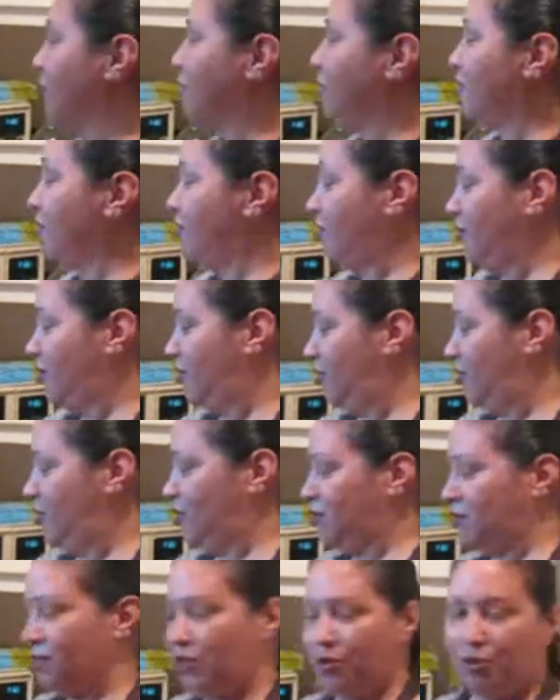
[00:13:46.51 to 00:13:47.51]
because
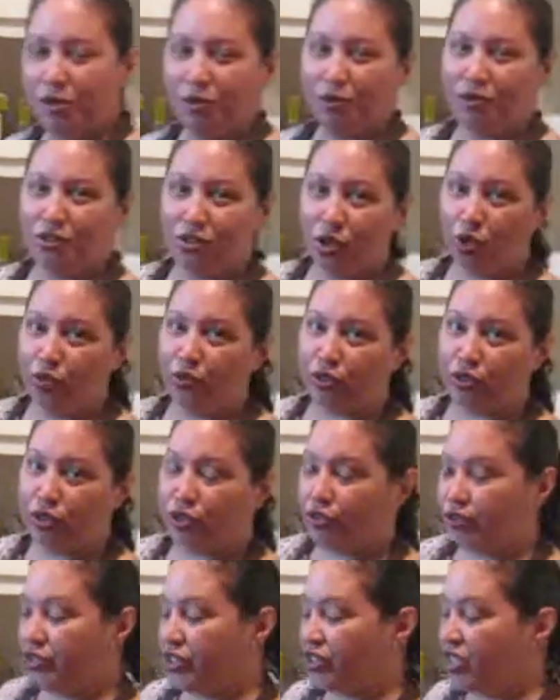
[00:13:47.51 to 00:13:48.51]
nobody wants to
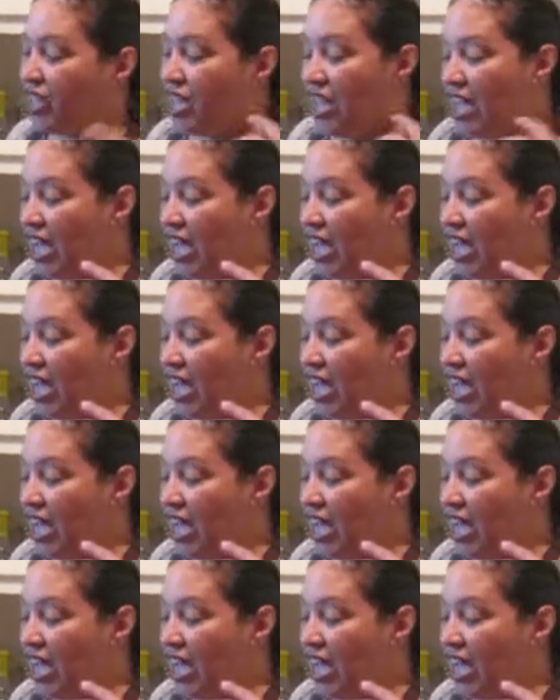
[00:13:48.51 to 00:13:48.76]
overcook fish.